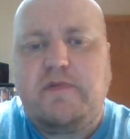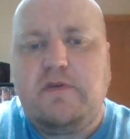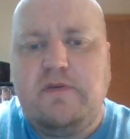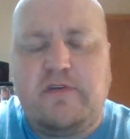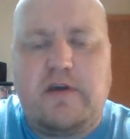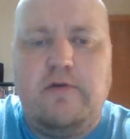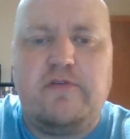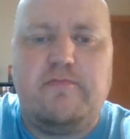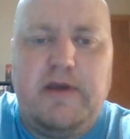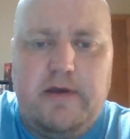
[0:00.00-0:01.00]

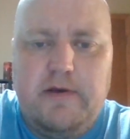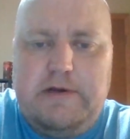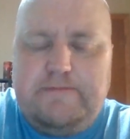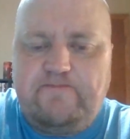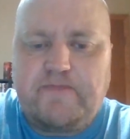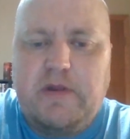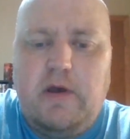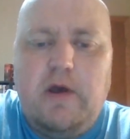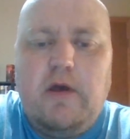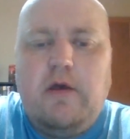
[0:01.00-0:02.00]
Excuse me.
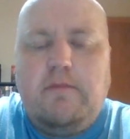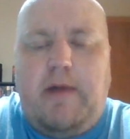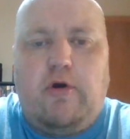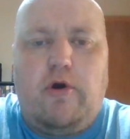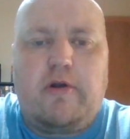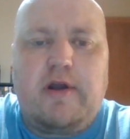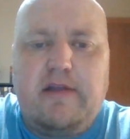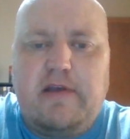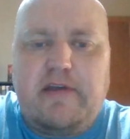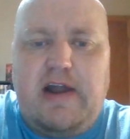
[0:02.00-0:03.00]
My horror
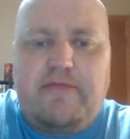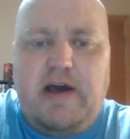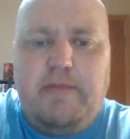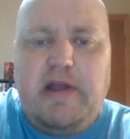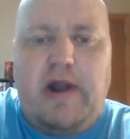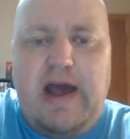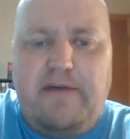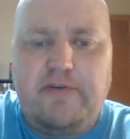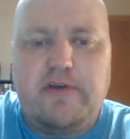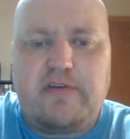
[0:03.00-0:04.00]
content that I have coming out
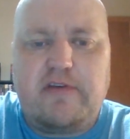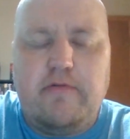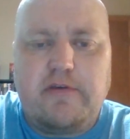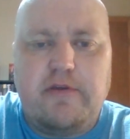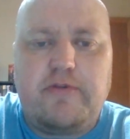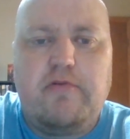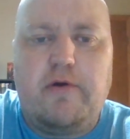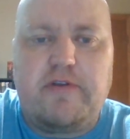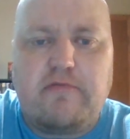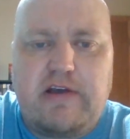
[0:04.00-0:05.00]
after this series and
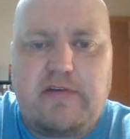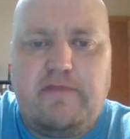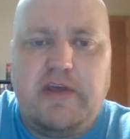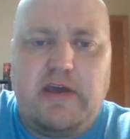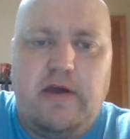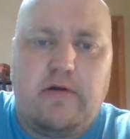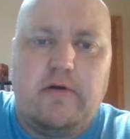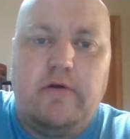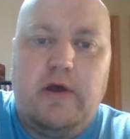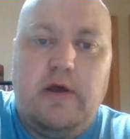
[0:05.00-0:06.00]
throughout the rest of the
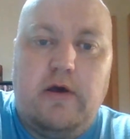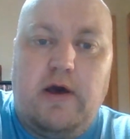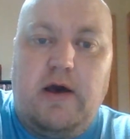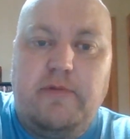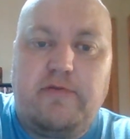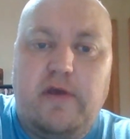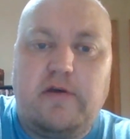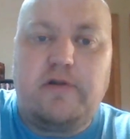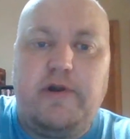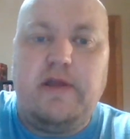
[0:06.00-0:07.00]
year.
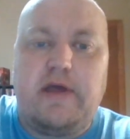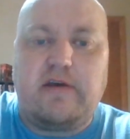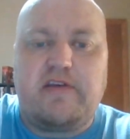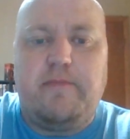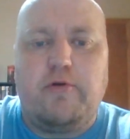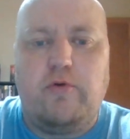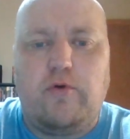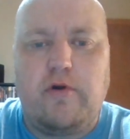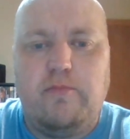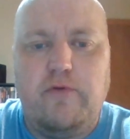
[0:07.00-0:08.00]
Including like summer
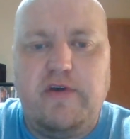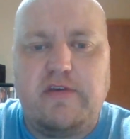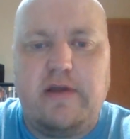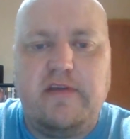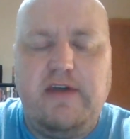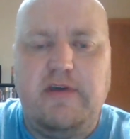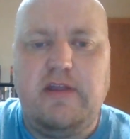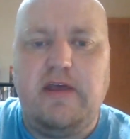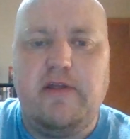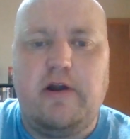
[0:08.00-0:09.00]
horror movies on
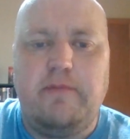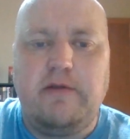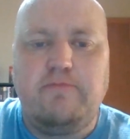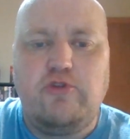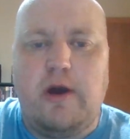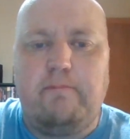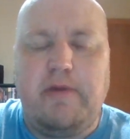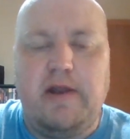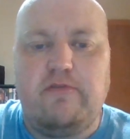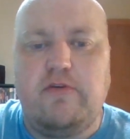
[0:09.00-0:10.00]
DVD that I'll be
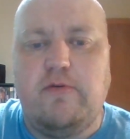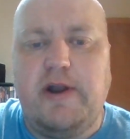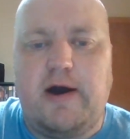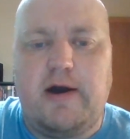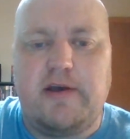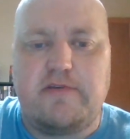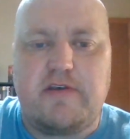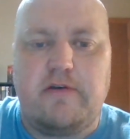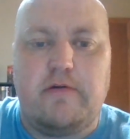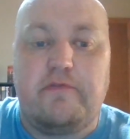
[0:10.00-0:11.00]
jumping into in August here.